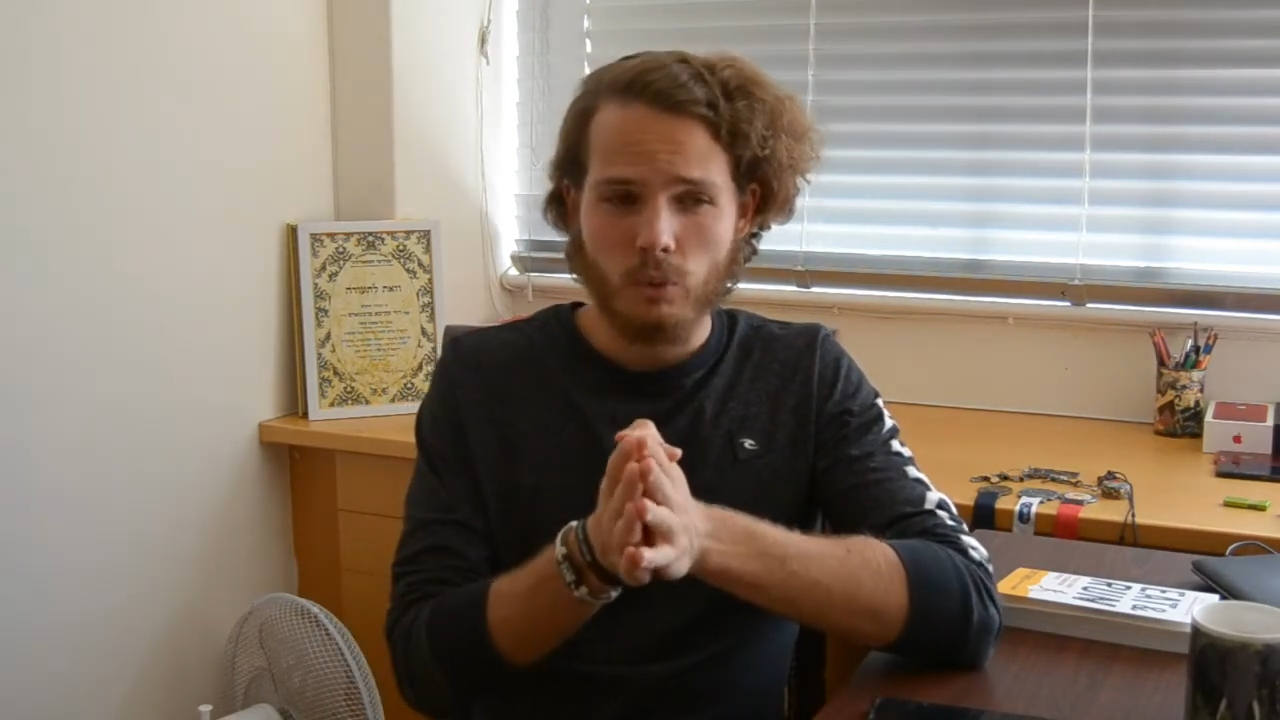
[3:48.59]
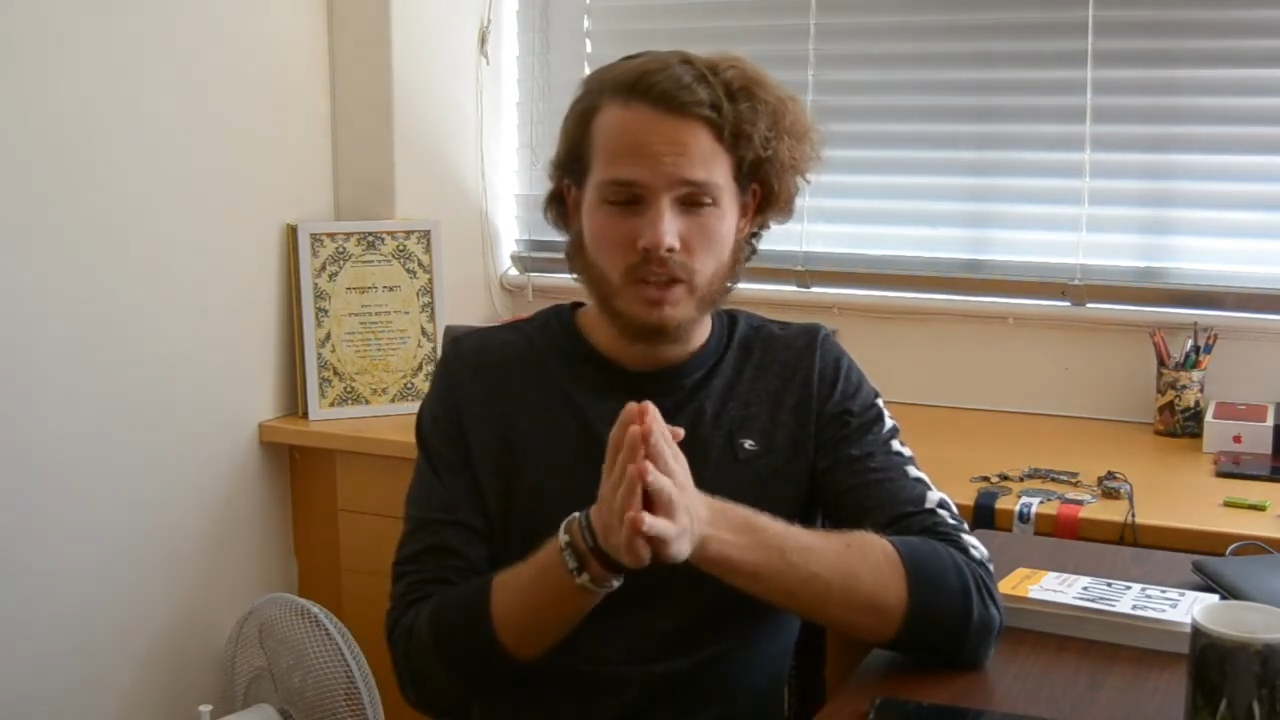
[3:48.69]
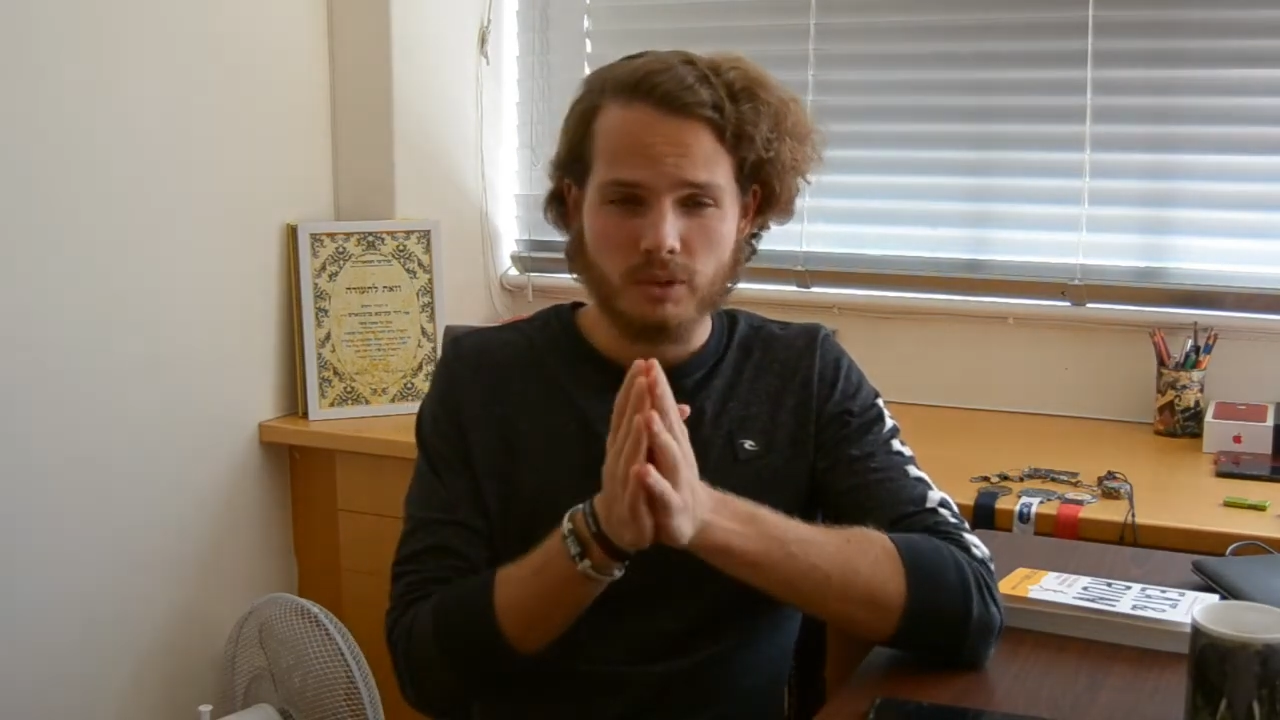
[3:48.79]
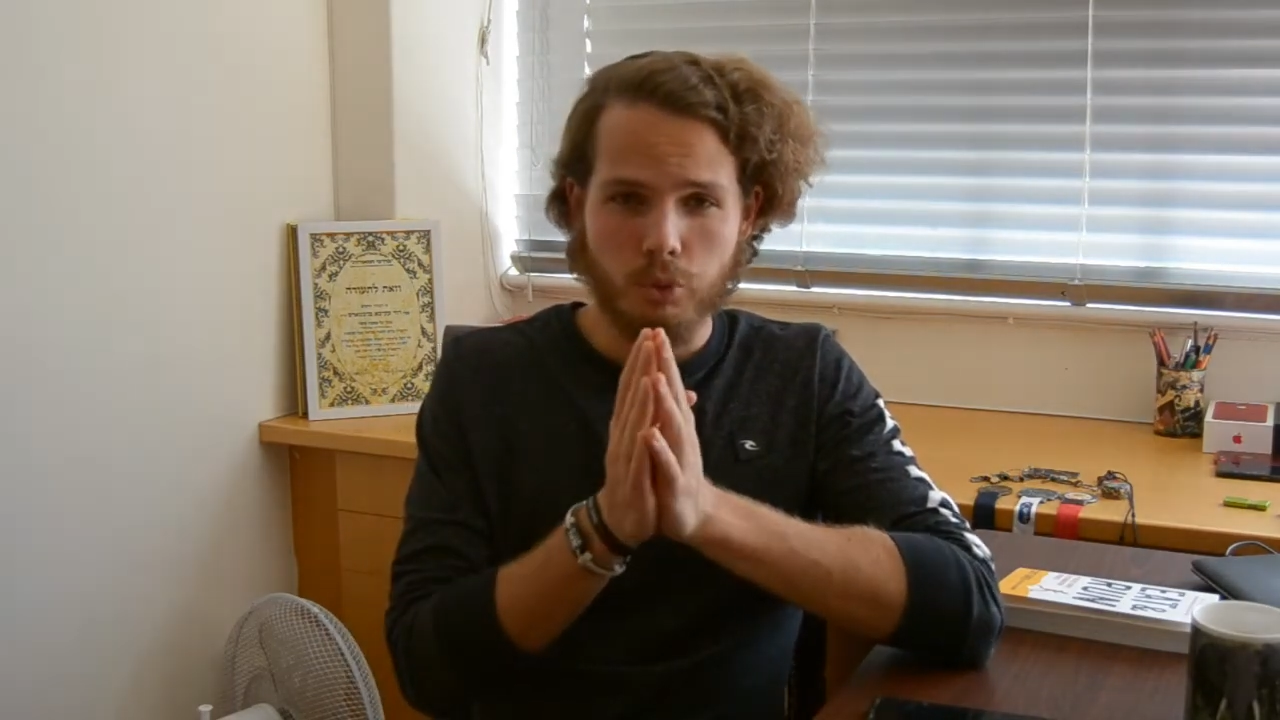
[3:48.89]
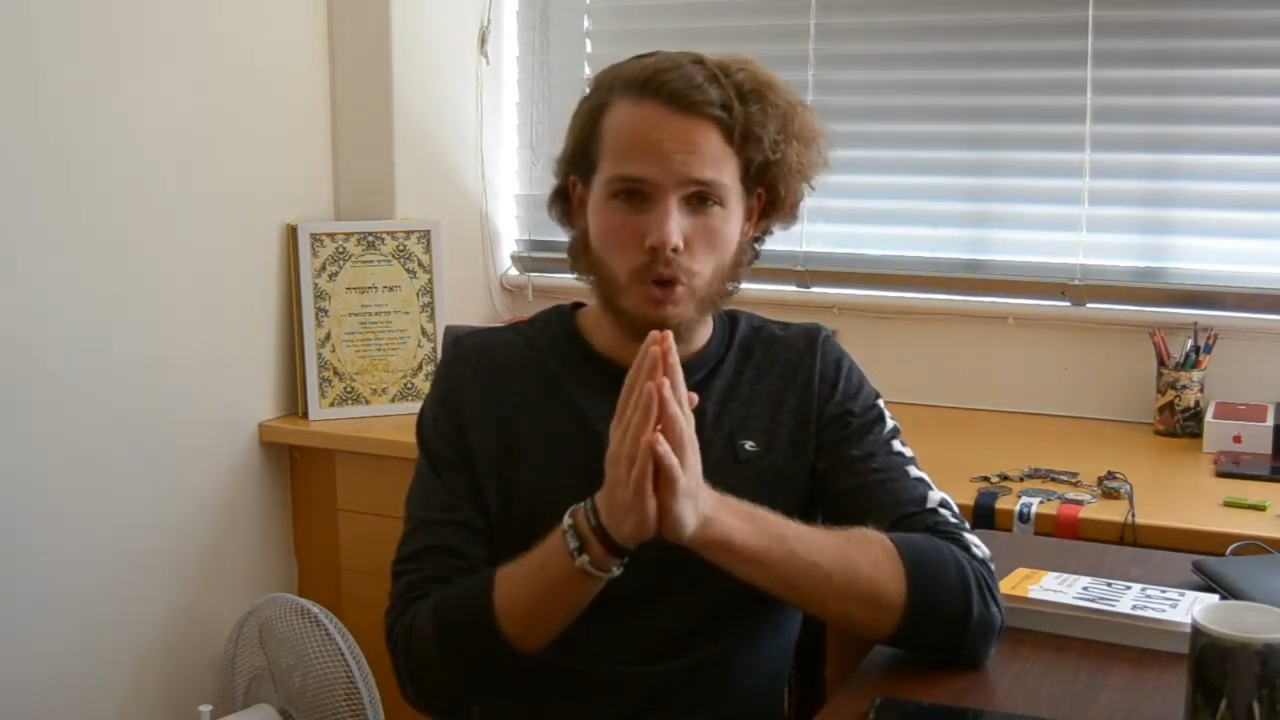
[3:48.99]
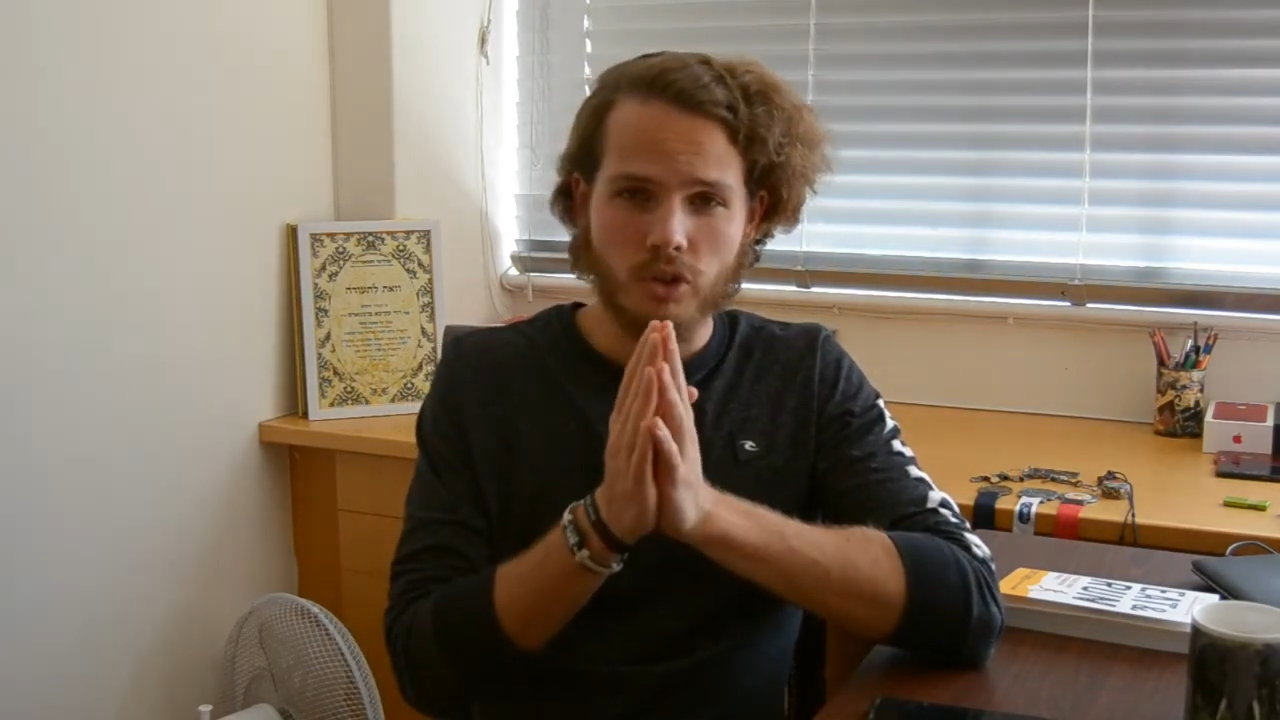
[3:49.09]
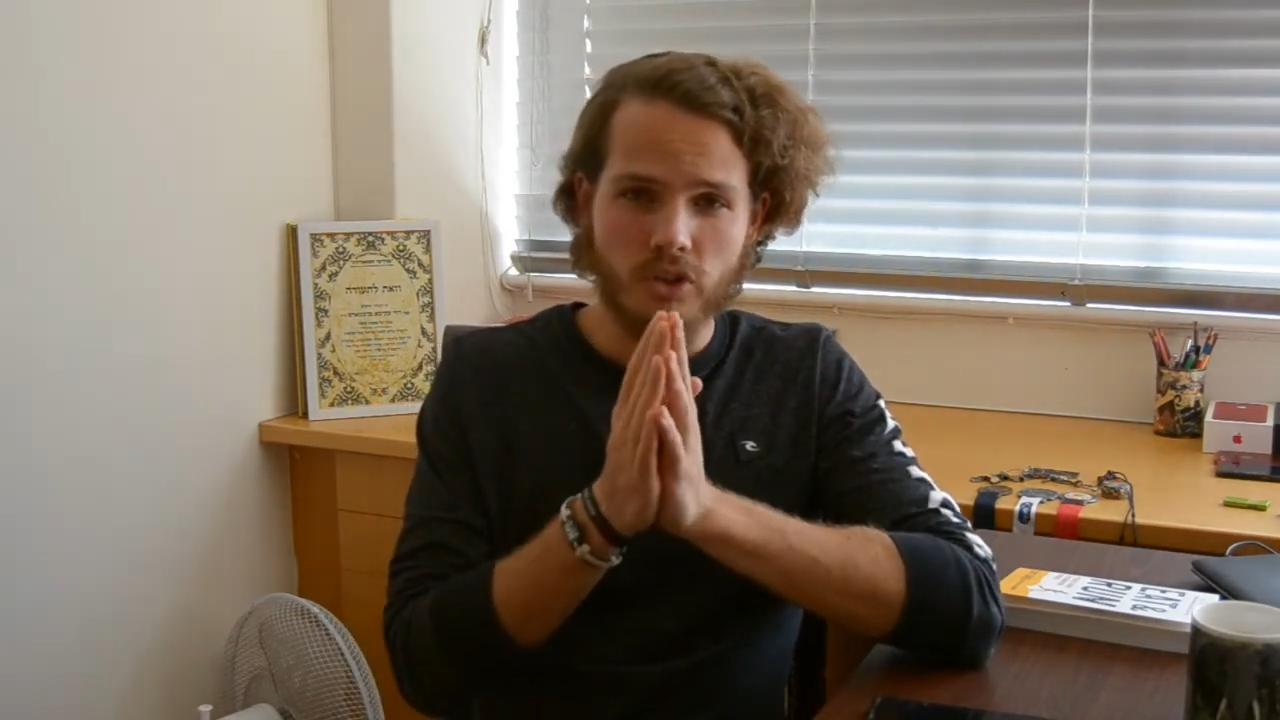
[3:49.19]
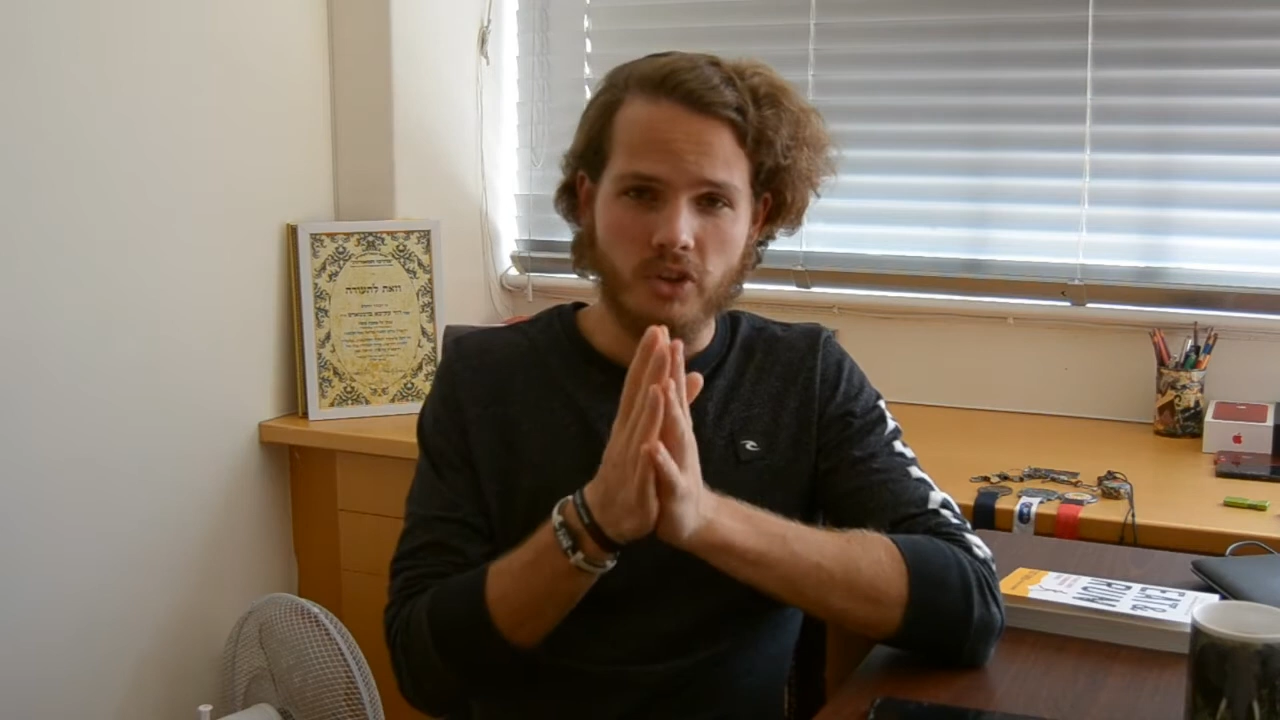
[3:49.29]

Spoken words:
what is important